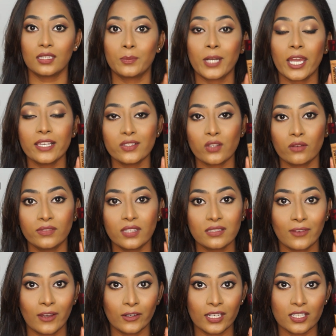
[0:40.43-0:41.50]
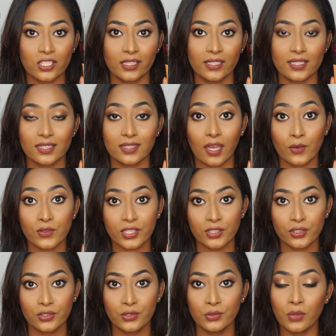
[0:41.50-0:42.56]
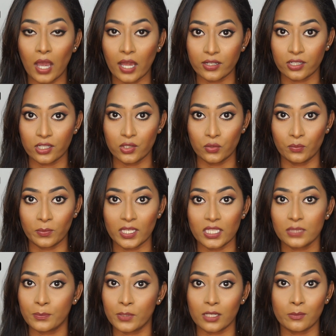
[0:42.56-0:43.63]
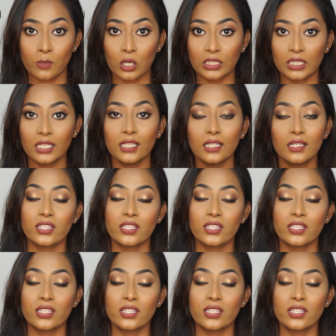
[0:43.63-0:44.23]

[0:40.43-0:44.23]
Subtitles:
The price of this foundation is 1200 rupees per bottle.